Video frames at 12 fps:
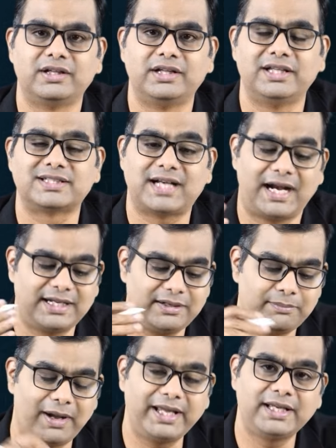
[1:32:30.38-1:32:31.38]
They
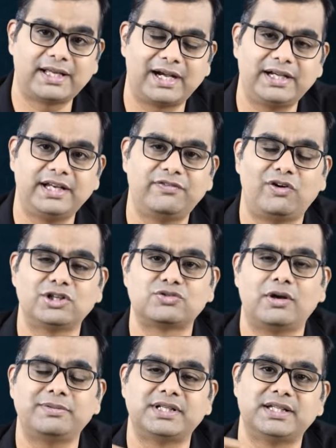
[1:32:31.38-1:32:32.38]
started buying credit default
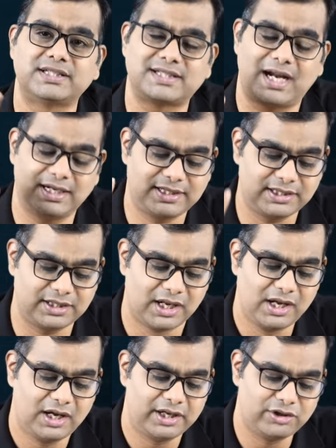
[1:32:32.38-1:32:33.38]
swaps and they started,
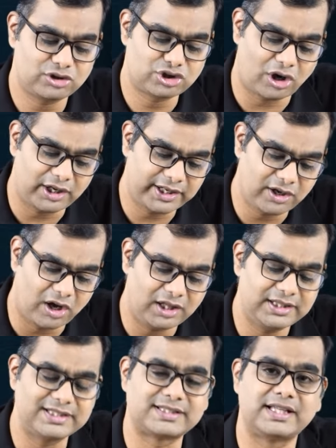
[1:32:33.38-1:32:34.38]
shorting
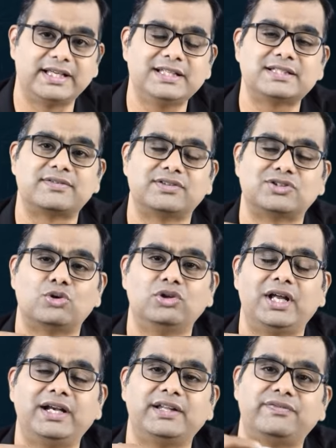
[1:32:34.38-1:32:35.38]
all these things so
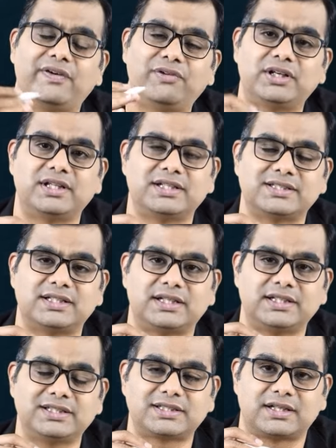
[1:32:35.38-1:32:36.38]
that if ever there is a
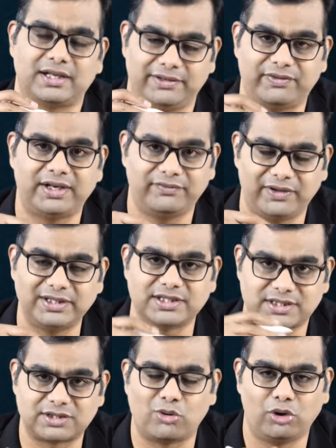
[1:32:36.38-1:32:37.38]
risk, when
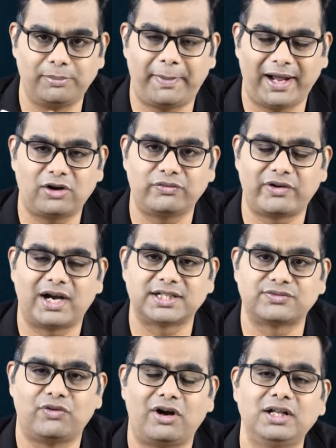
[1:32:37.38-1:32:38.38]
this whole pack of
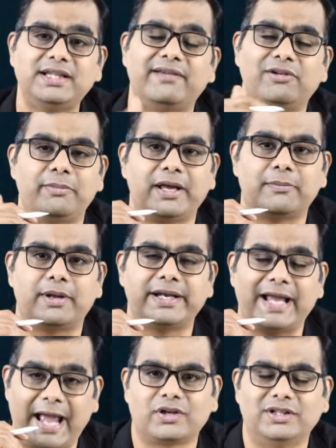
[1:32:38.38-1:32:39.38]
cards fall, they will make
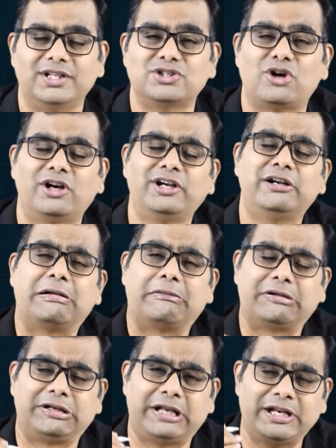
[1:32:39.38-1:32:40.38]
money. They shorted
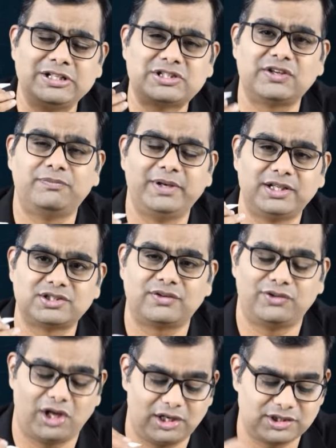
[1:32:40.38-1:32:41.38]
tens of billions
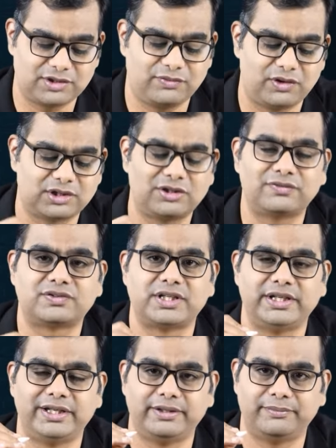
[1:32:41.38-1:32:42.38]
of dollars of worth of,
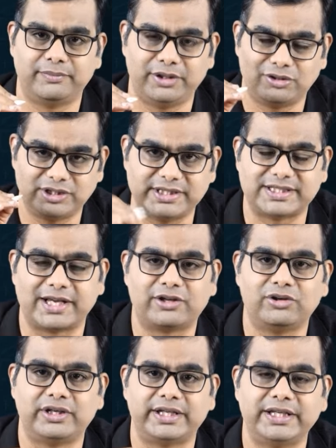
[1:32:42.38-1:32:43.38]
these
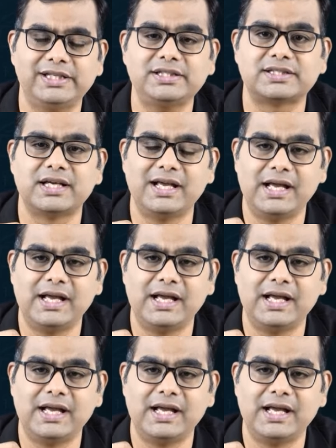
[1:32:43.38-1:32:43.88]
securities.